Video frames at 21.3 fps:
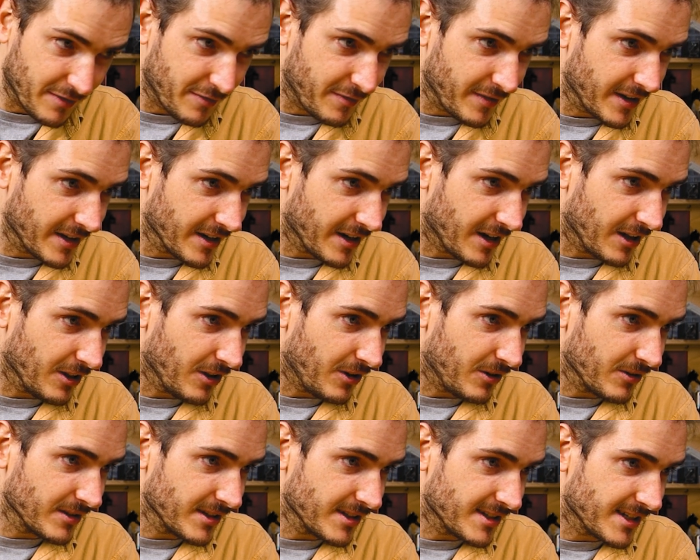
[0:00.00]
my finger
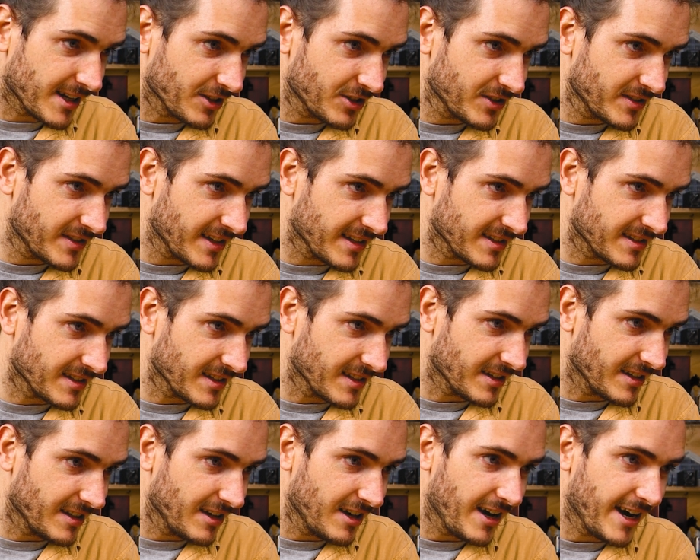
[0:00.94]
along the touch
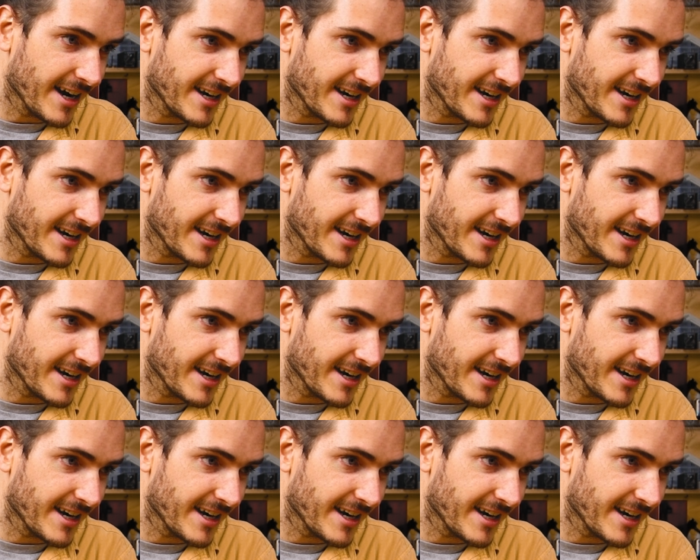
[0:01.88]
sensor,